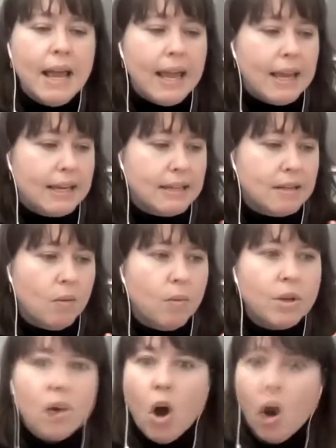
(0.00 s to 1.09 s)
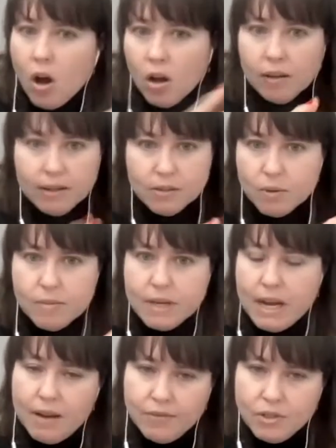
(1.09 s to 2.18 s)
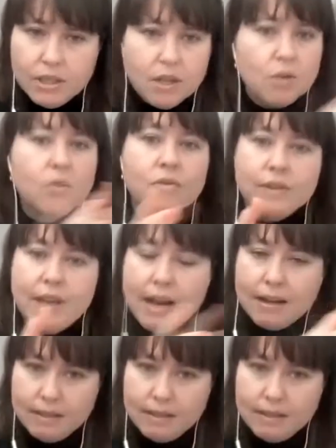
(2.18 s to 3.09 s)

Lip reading: And we all as women have to get over that